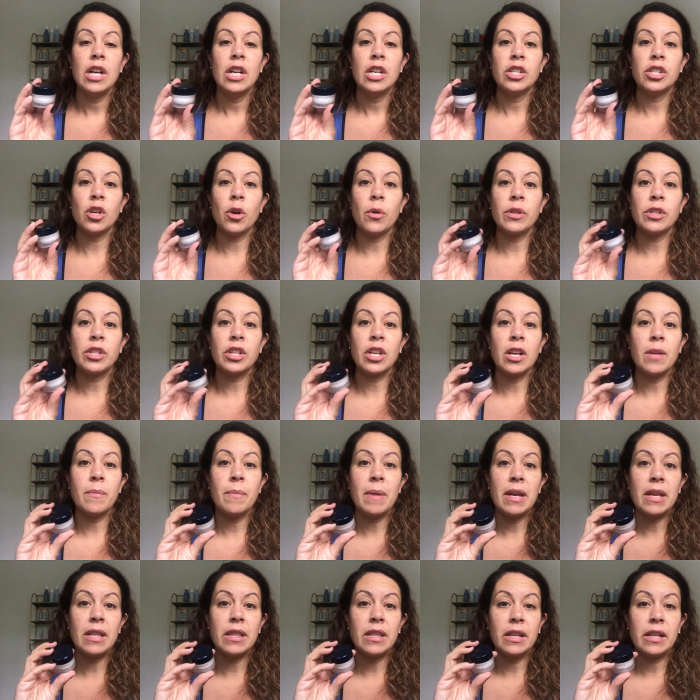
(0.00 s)
So it's gonna
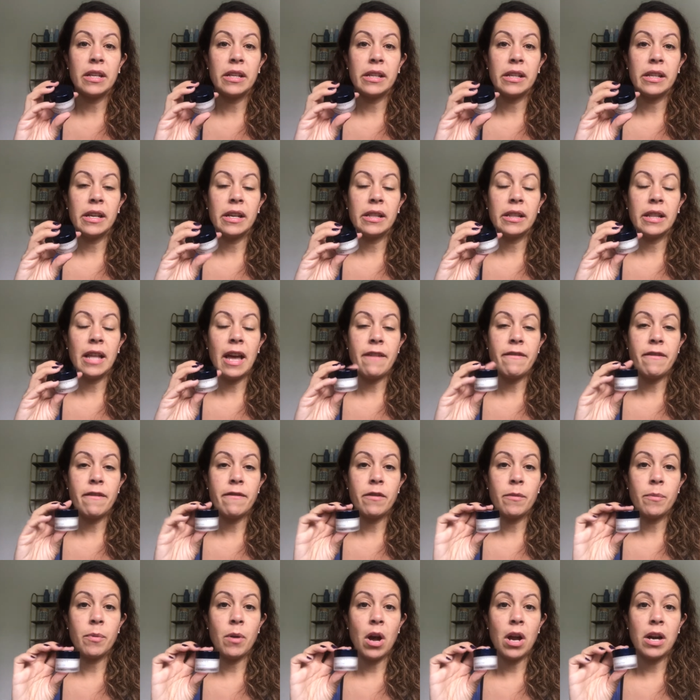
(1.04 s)
make the life of
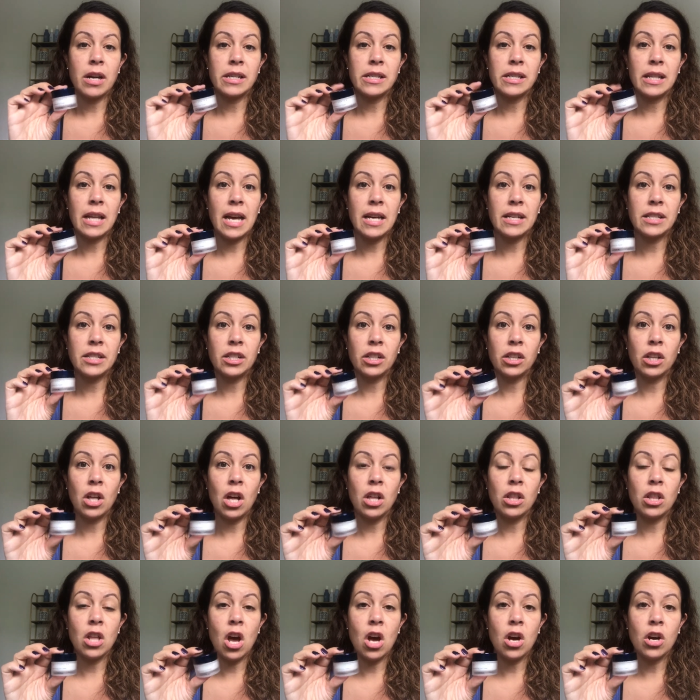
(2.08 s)
the product last a
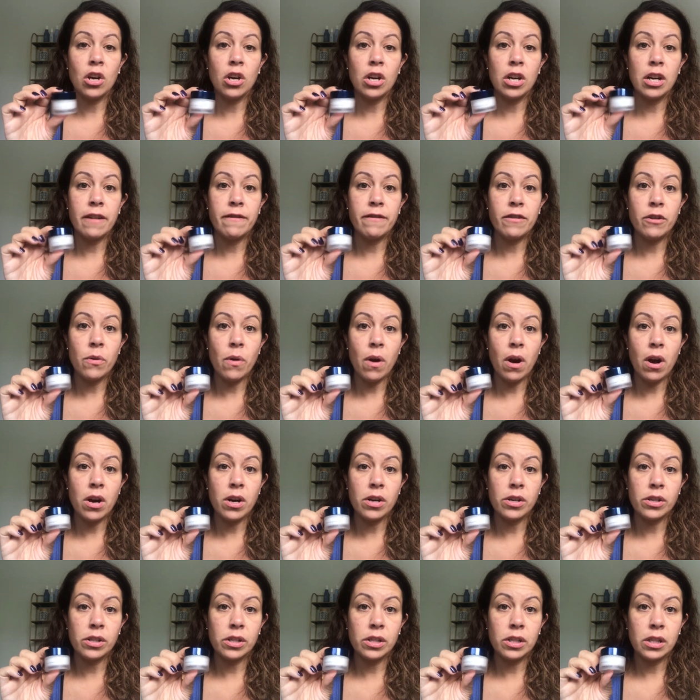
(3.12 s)
lot longer if you
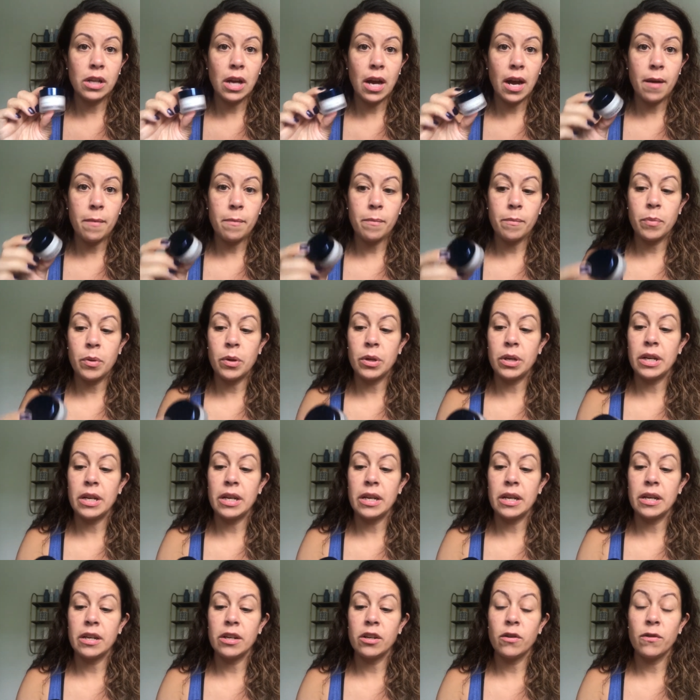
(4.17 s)
aren't um,
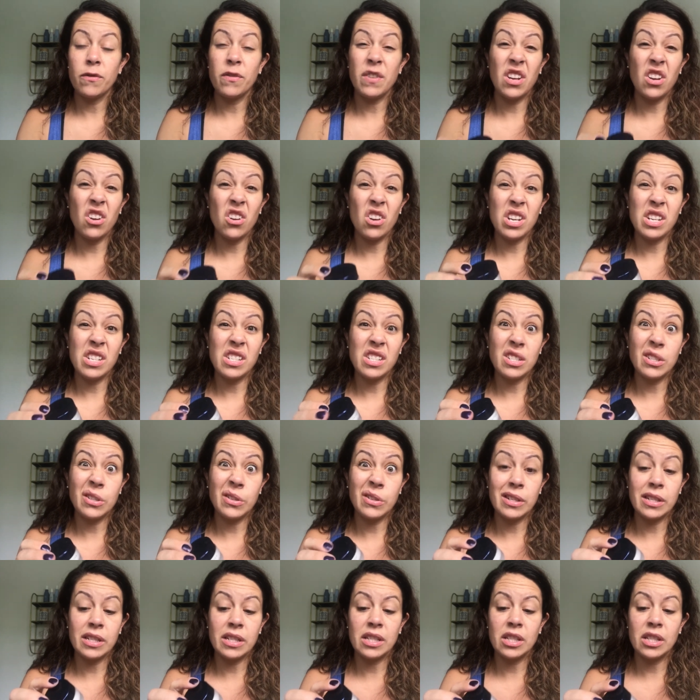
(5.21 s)
putting your finger into it.